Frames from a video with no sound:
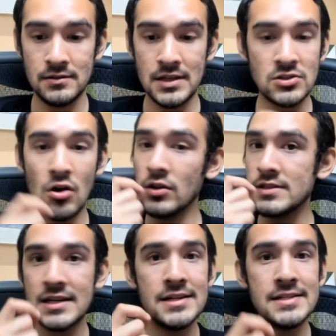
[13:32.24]
That's all
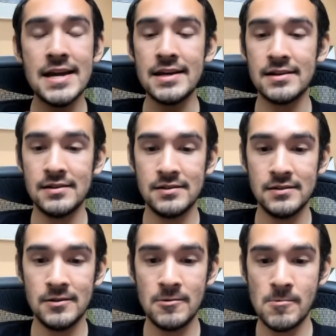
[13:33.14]
it's going to take.
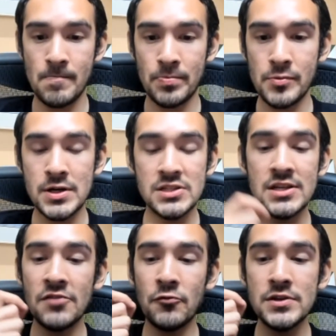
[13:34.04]
Because
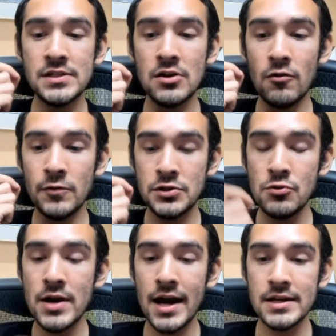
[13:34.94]
Seth Freeze can go for
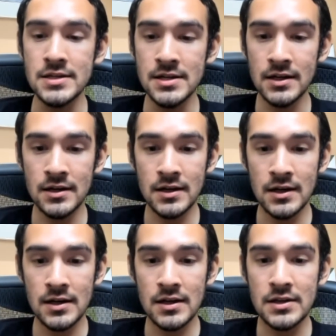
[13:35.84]
290.
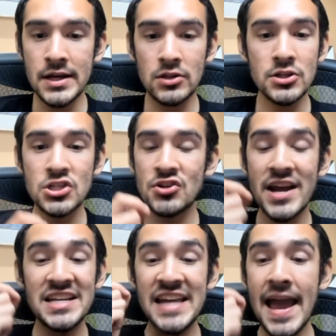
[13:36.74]
Nicholas
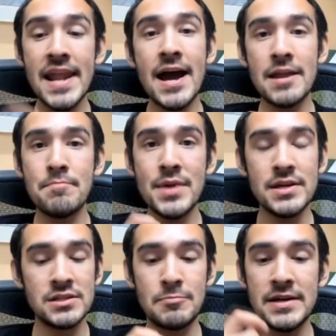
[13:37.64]
Tran cannot
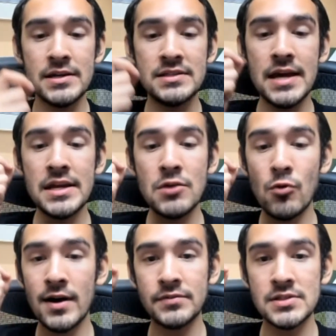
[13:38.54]
miss because then he
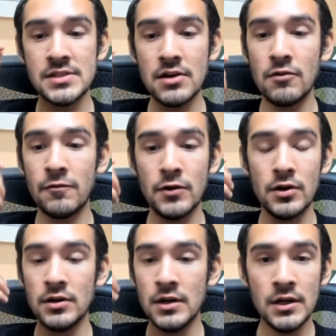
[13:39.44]
will have to settle
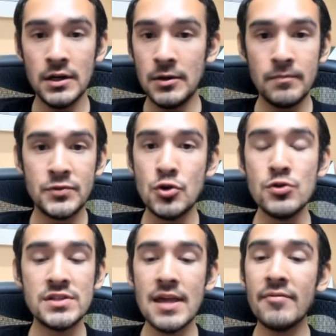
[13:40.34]
for
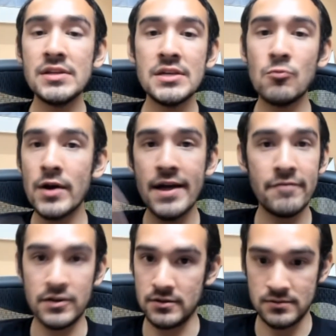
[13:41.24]
270
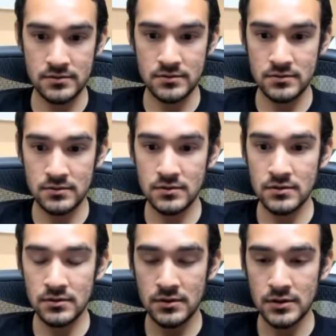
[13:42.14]
whatever.
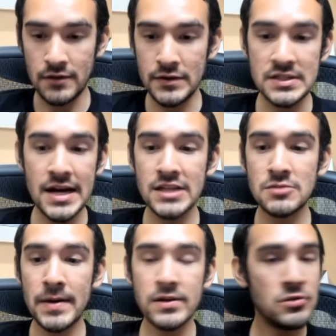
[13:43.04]
If it's 9
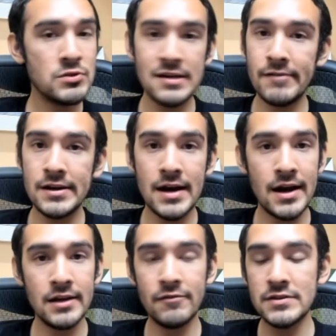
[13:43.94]
spare,
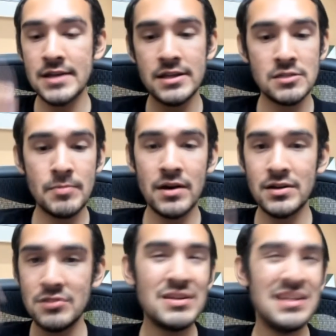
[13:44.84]
279. If it's 8 spare,
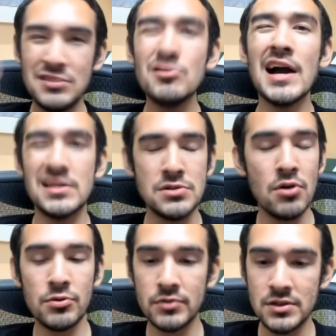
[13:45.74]
you guys
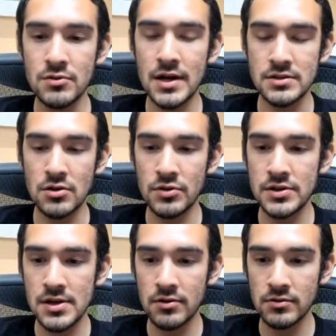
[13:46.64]
know the
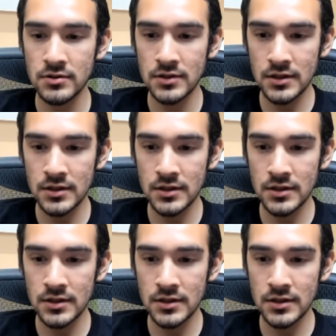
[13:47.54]
deal.